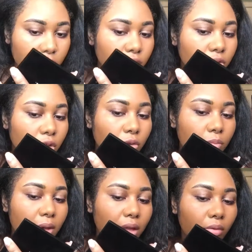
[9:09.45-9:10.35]
so you
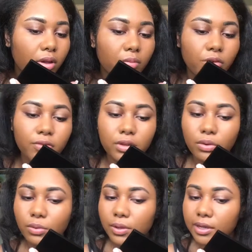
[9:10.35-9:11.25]
might want to move a
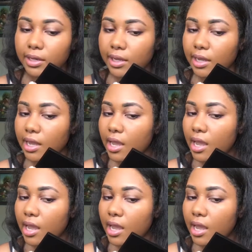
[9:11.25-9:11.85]
little quickly,